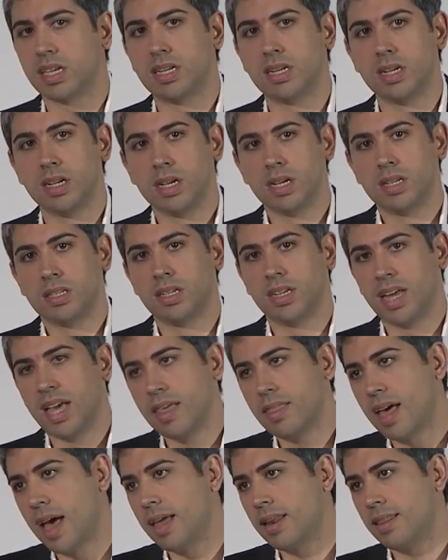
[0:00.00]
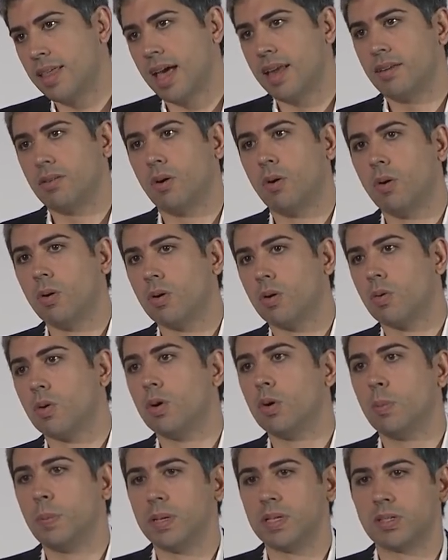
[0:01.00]
And today that whole
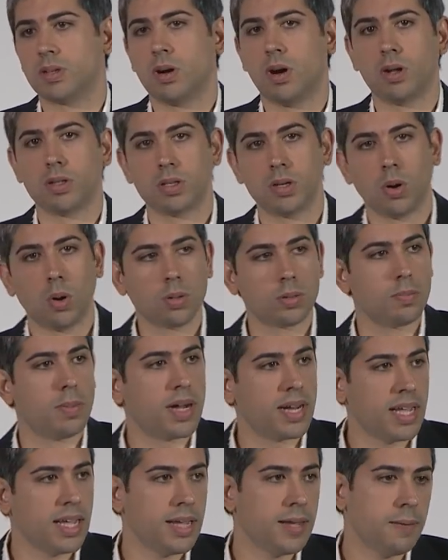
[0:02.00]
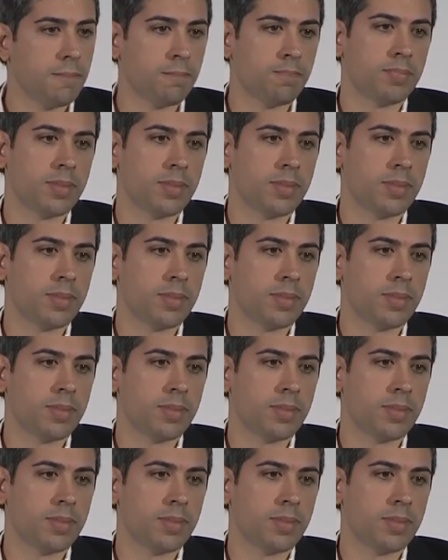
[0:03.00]
group is called Gold Money,